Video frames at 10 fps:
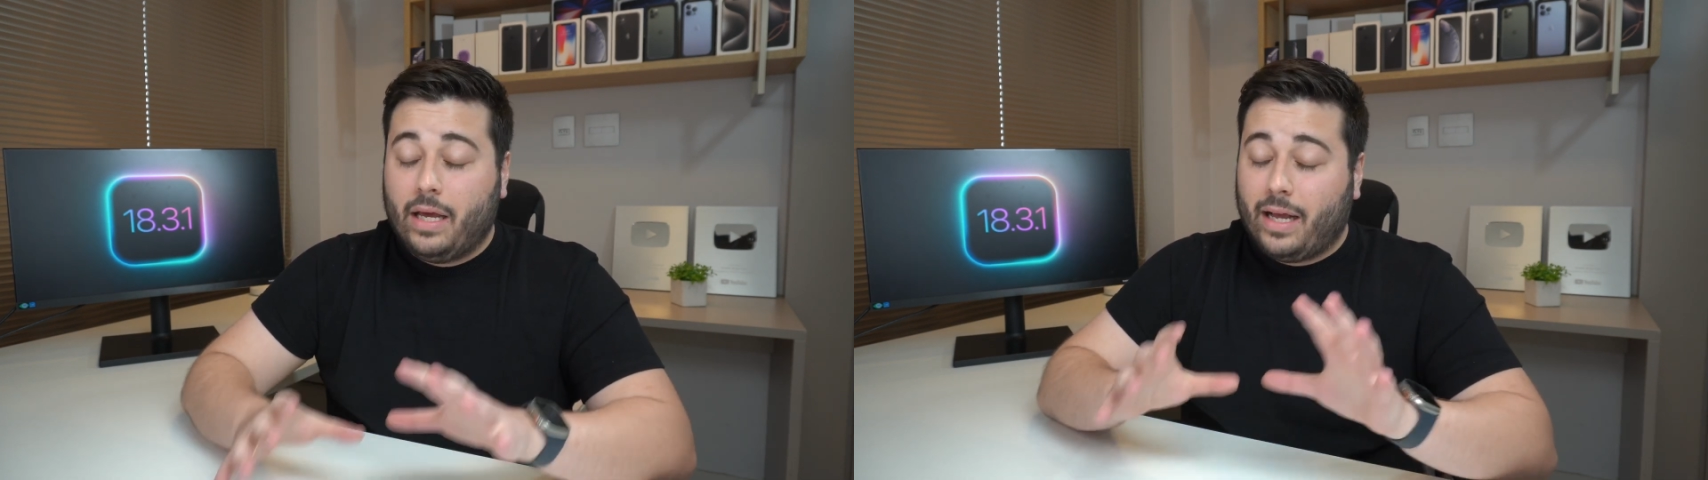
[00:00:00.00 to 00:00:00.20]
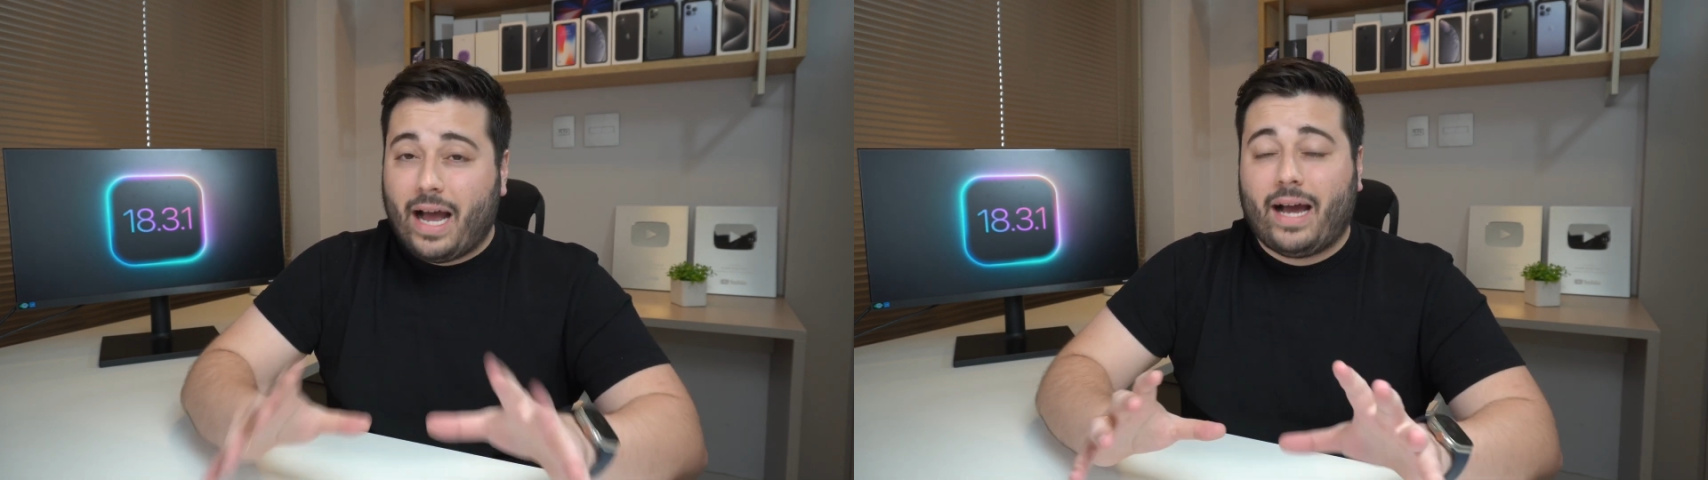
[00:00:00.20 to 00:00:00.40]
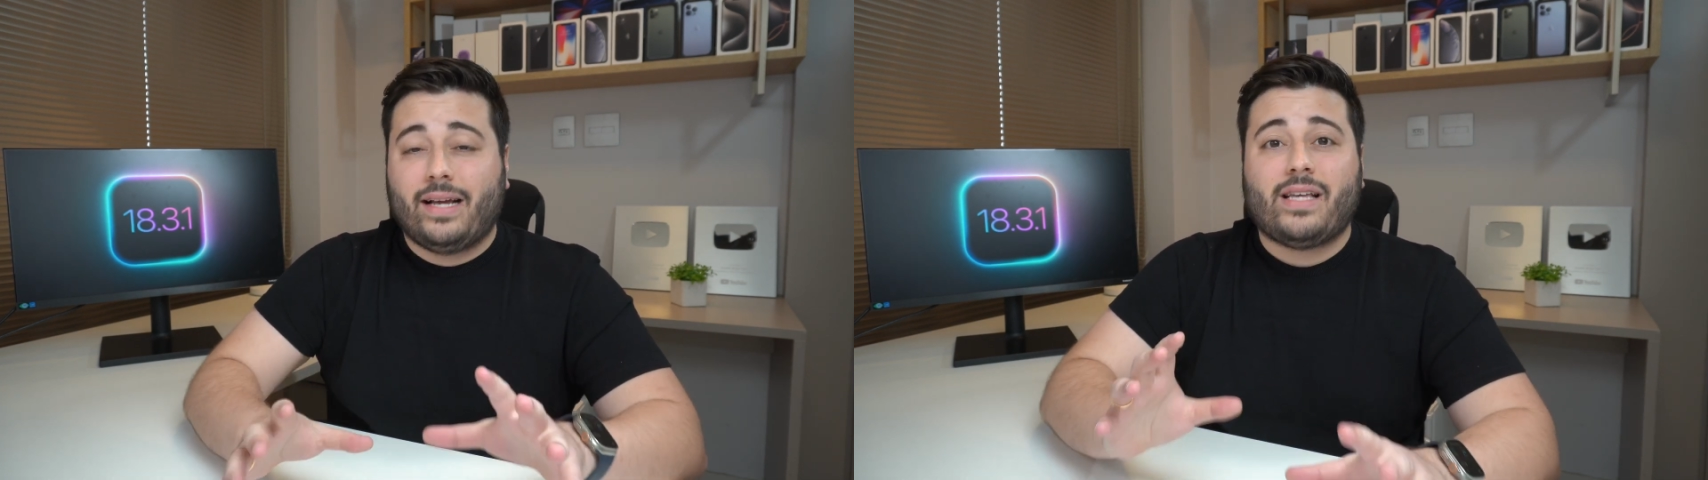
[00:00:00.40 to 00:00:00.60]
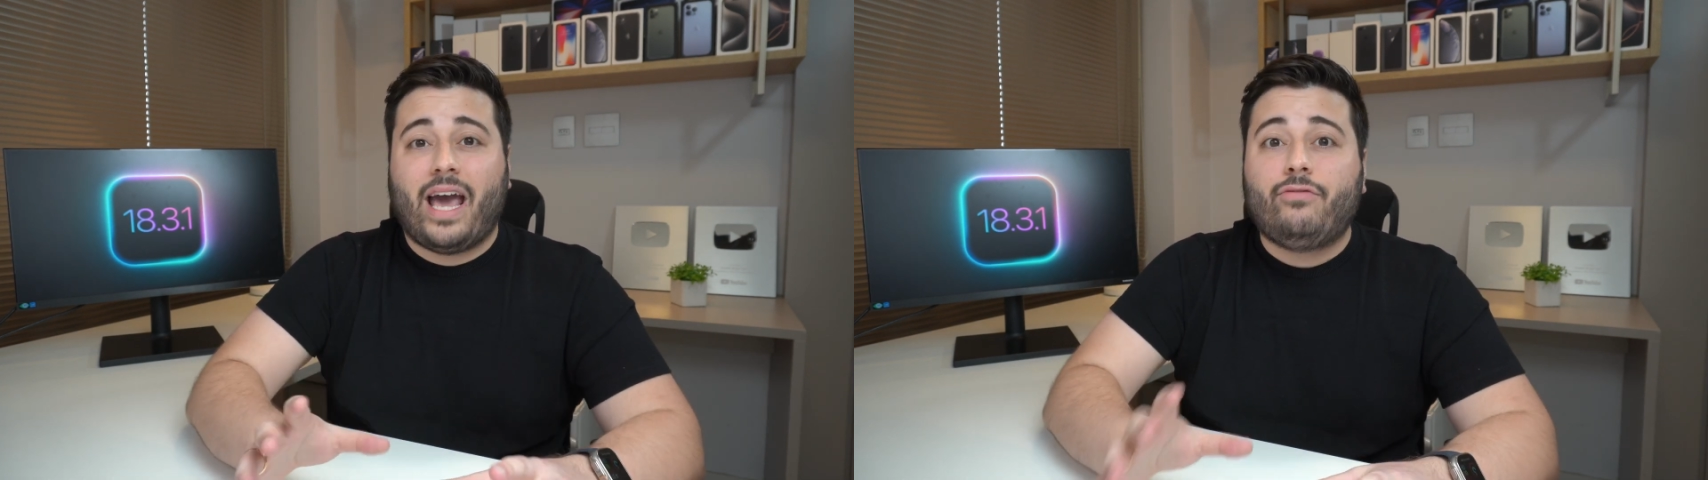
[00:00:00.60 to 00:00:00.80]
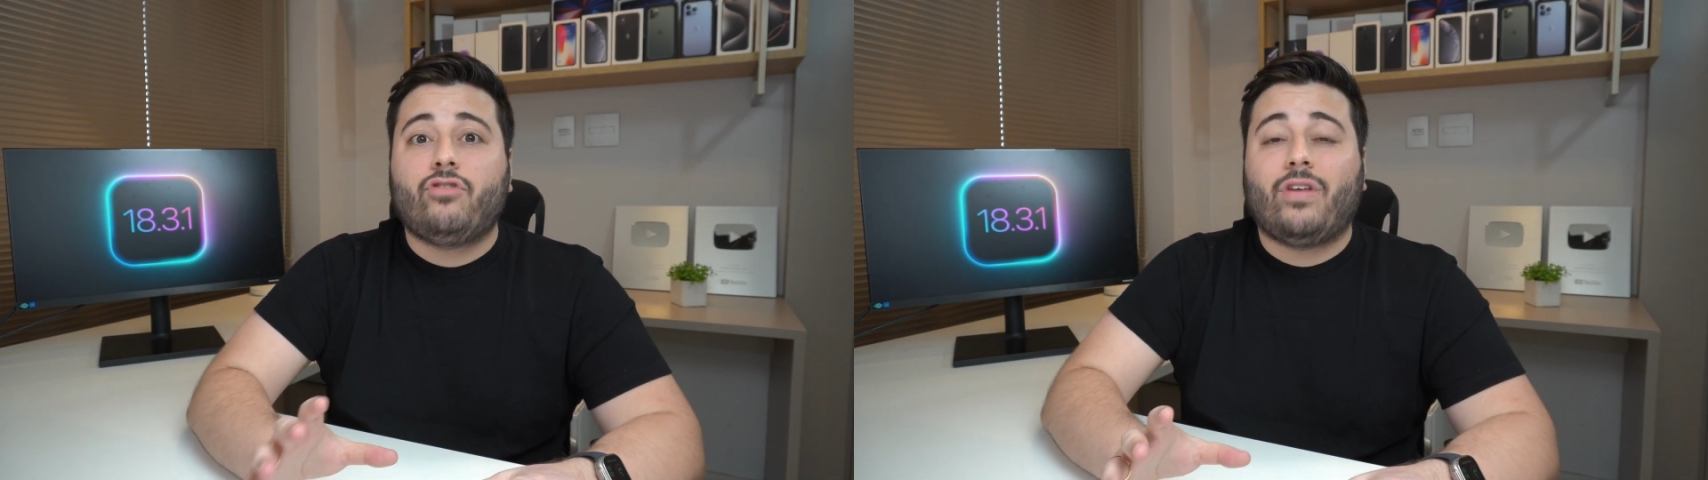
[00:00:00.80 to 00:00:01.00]
Guys, I
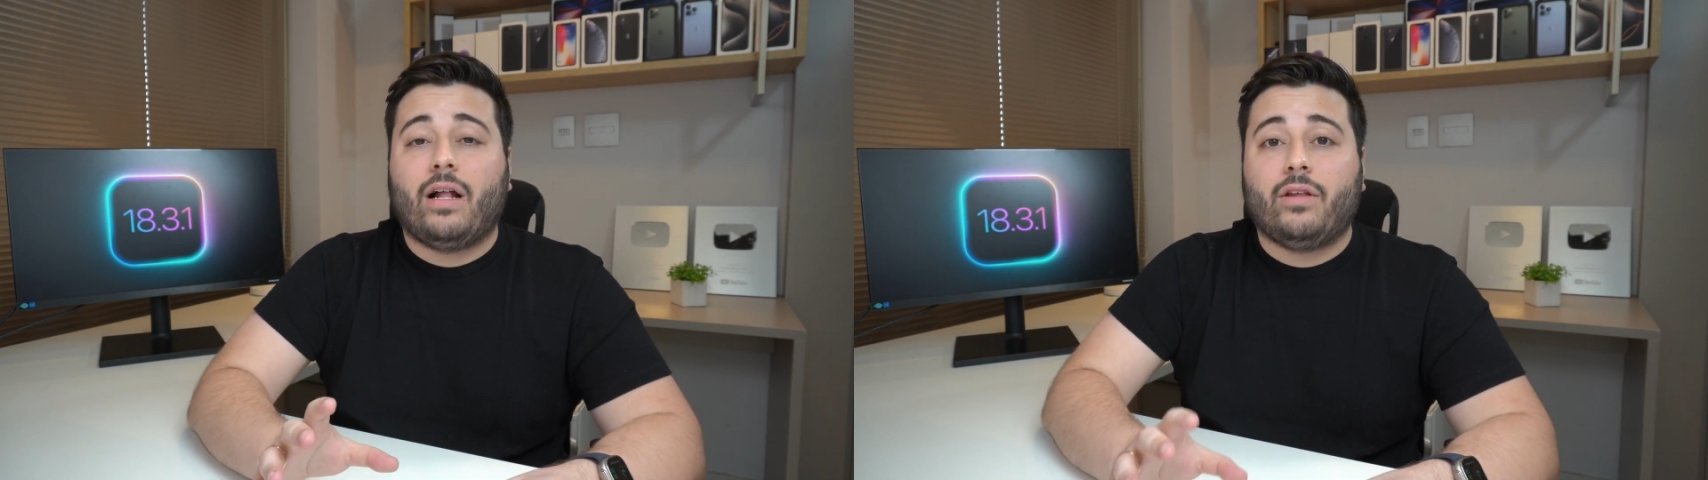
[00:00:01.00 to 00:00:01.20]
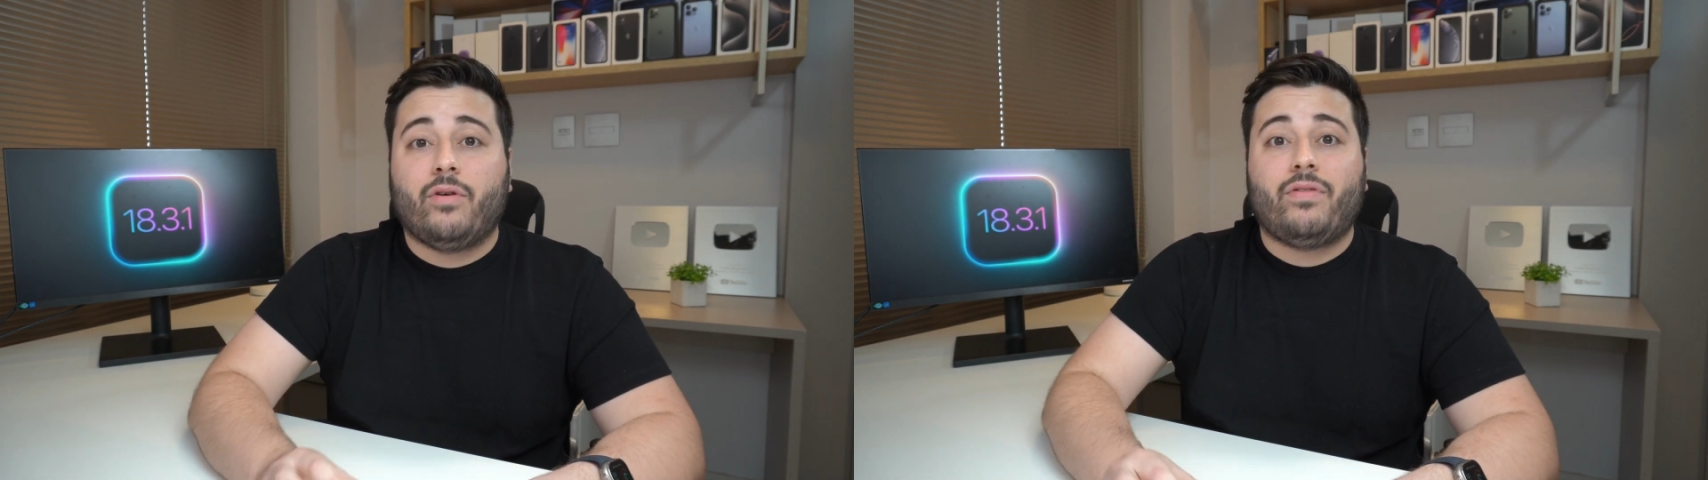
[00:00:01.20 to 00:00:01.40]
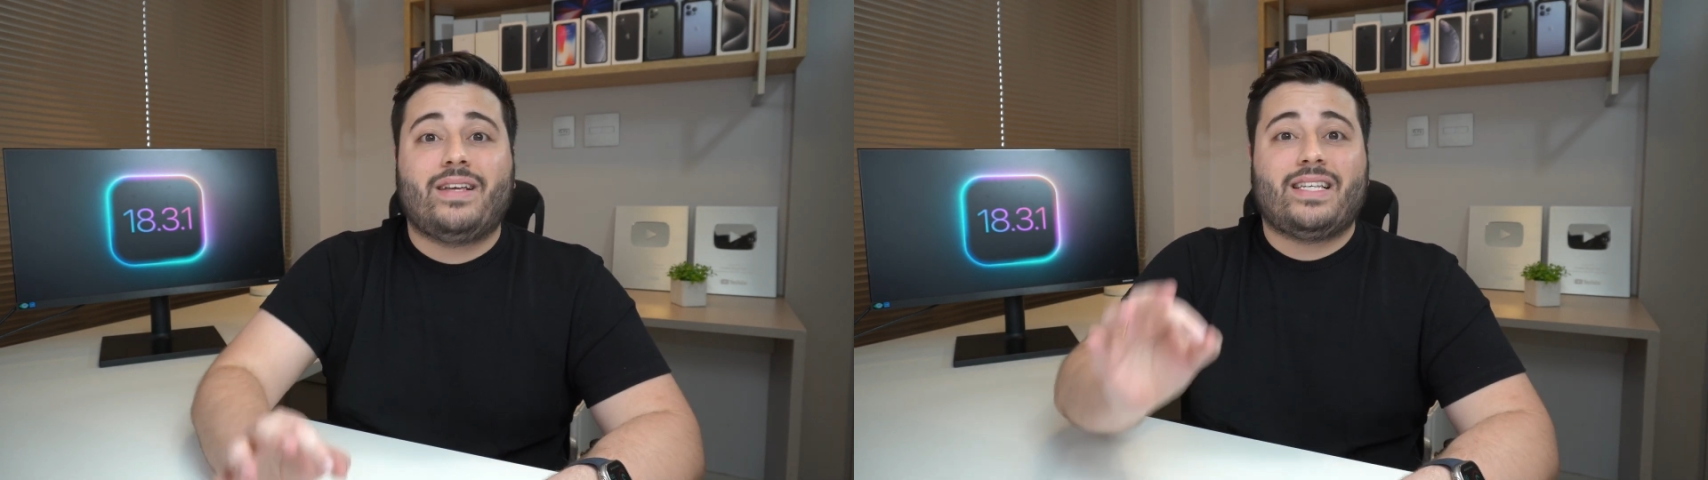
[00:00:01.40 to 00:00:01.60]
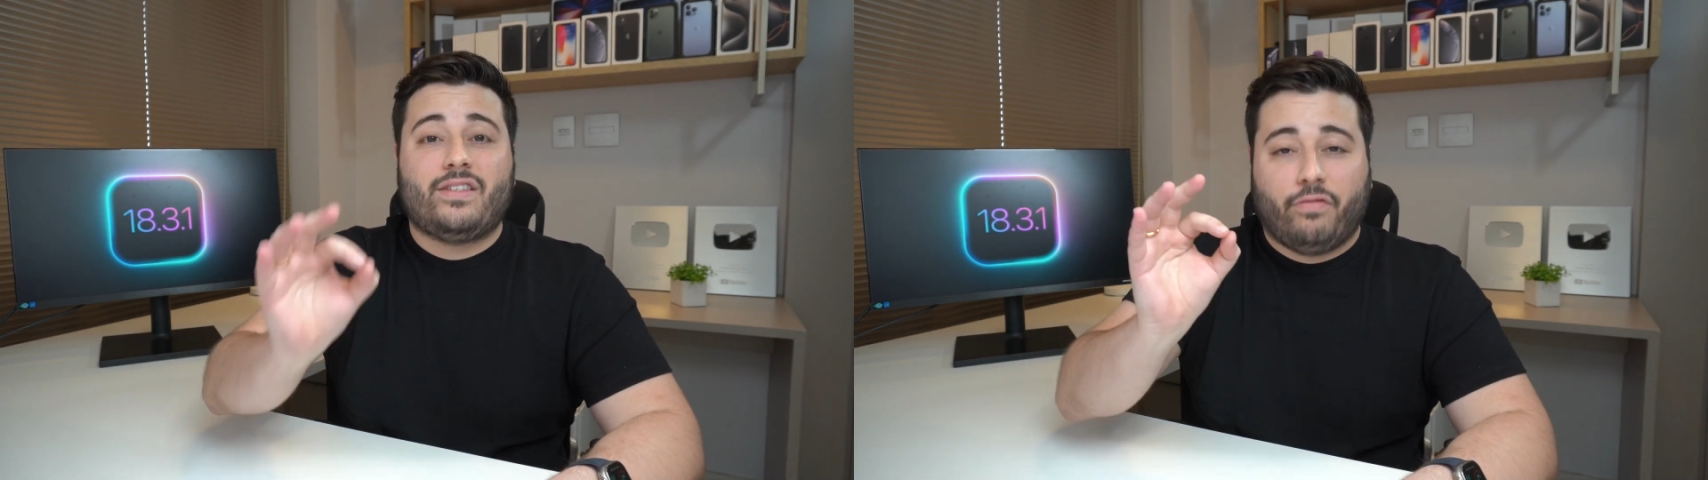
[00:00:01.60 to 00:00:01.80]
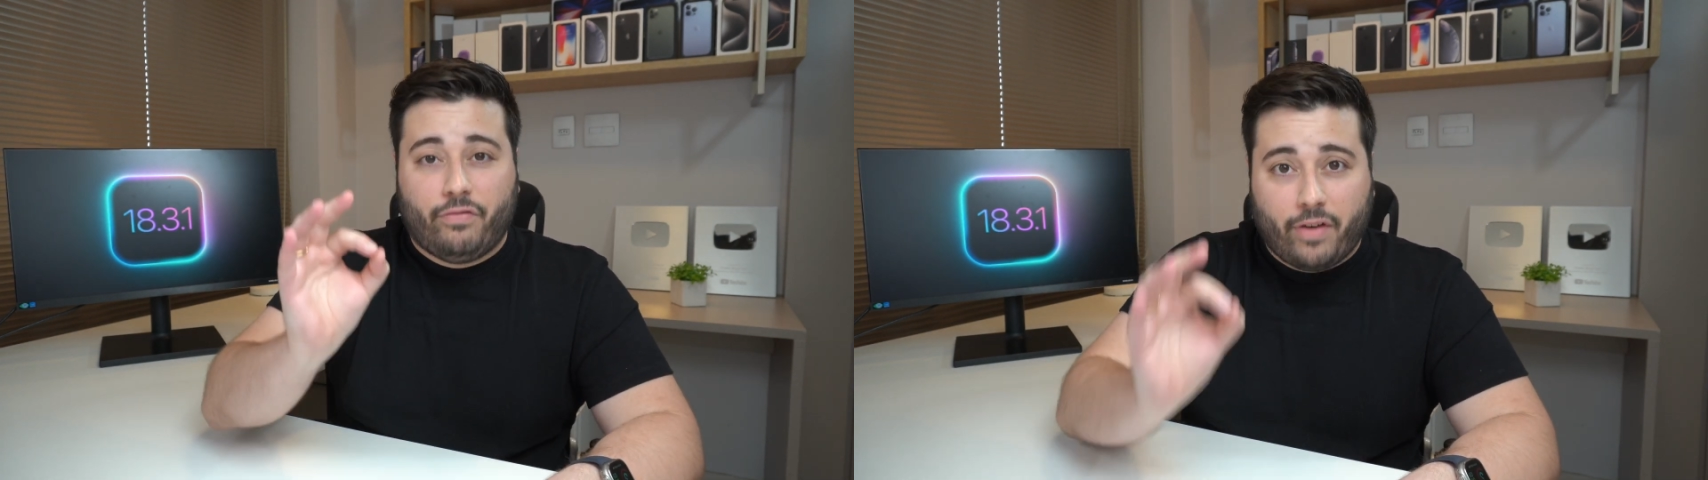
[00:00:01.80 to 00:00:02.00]
have to tell you, this is
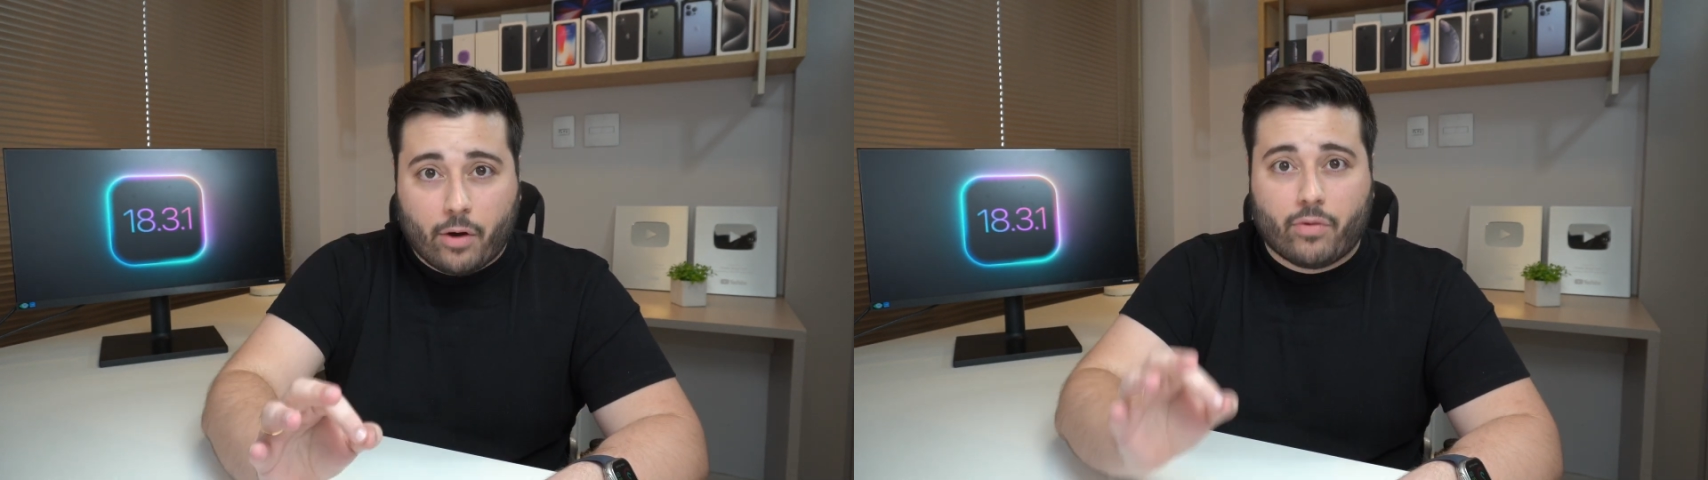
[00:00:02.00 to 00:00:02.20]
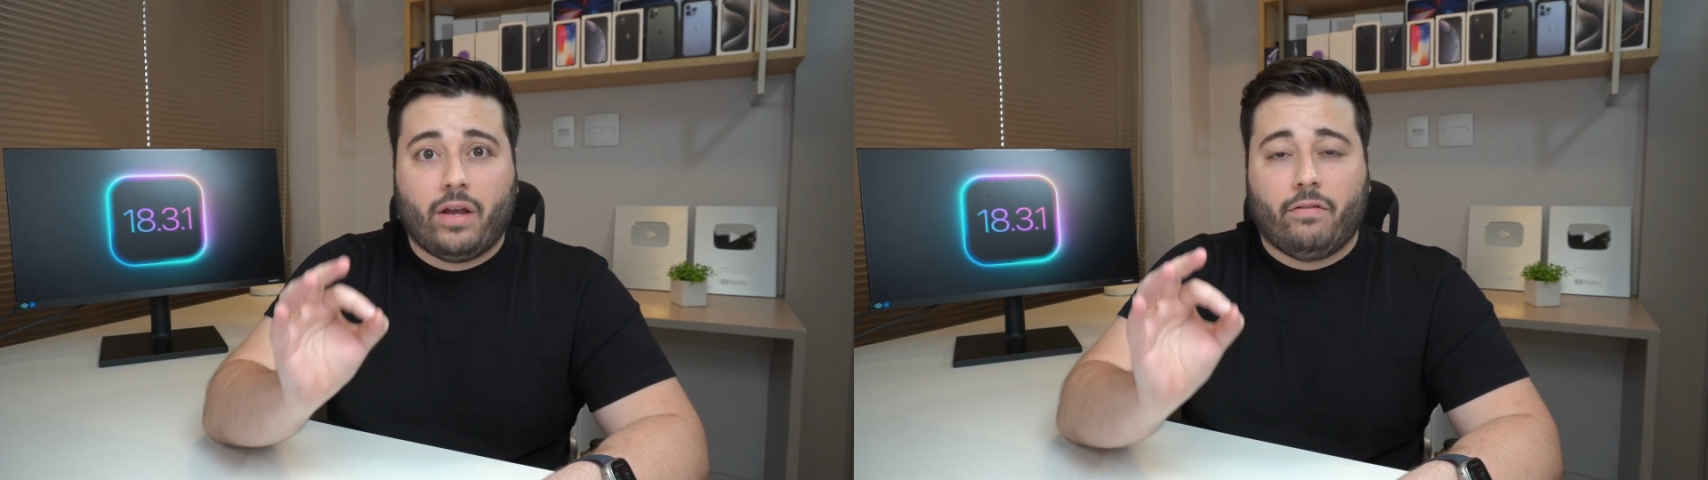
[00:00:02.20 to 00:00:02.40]
very,